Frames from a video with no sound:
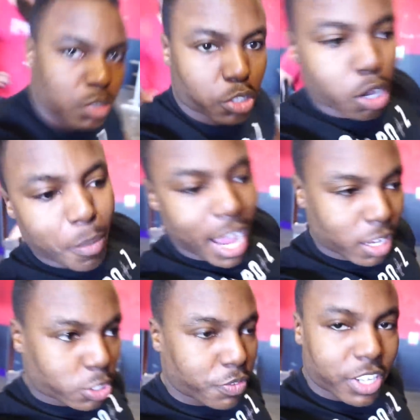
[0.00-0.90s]
So
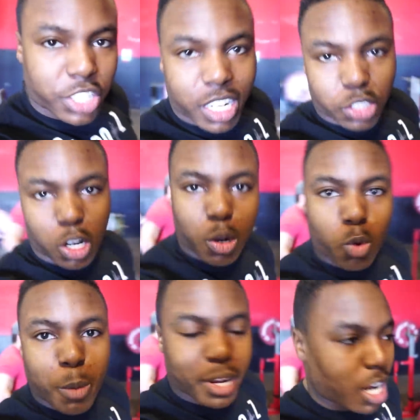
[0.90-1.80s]
Michael's eventually gonna start
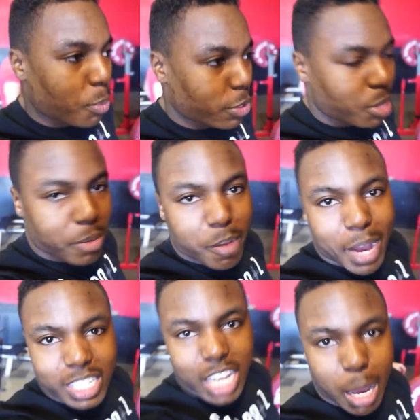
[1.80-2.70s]
warming up with above
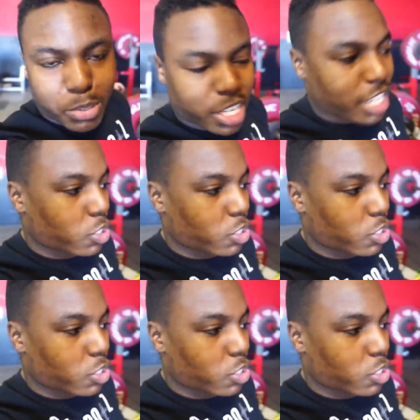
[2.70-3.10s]
my top set.